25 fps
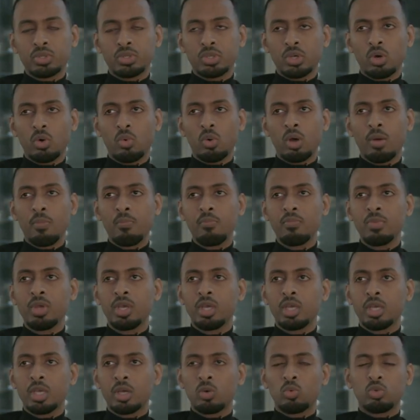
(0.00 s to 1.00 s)
So
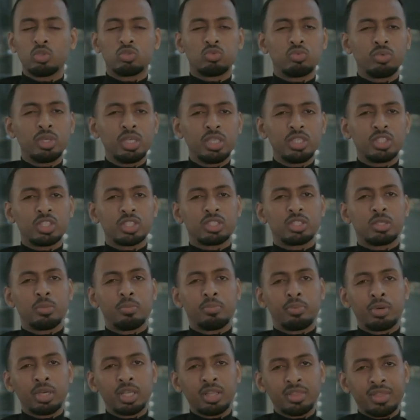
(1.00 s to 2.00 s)
it was really just to
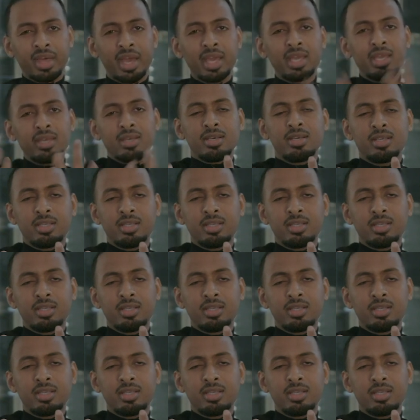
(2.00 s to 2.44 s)
bring that